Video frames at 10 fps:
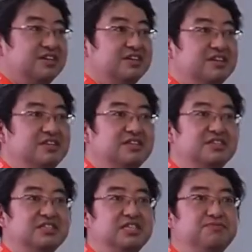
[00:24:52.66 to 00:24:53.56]
If
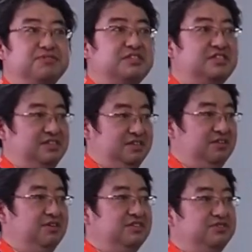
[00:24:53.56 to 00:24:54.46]
the
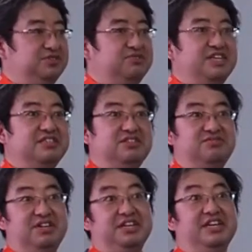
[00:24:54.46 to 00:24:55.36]
thread is running
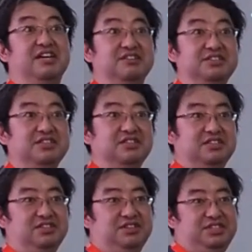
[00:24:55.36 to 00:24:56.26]
out, the new
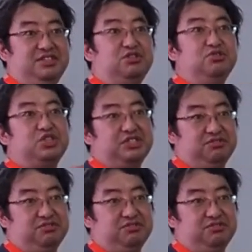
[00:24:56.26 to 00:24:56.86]
shuttle get in.